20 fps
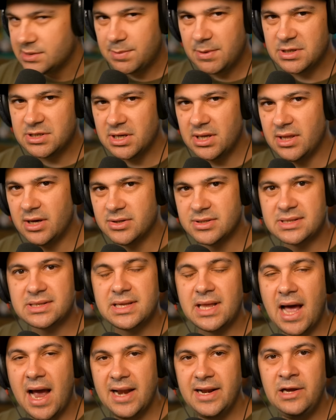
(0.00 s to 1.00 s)
Especially those
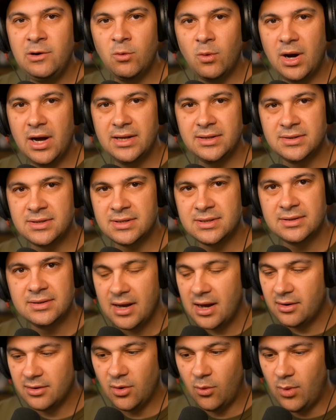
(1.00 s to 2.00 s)
sliding ones.
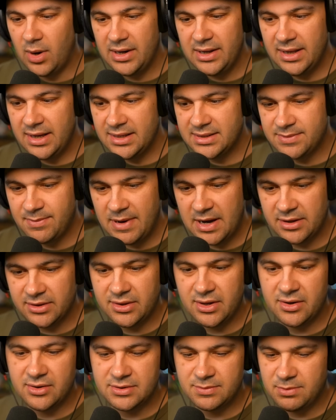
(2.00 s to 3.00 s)
I don't know what it is about
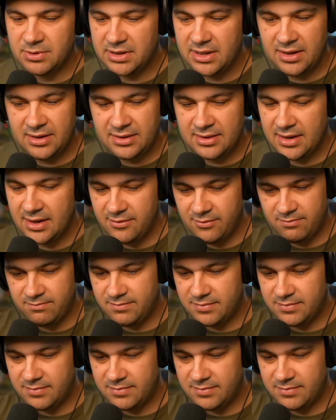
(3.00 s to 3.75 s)
those, but they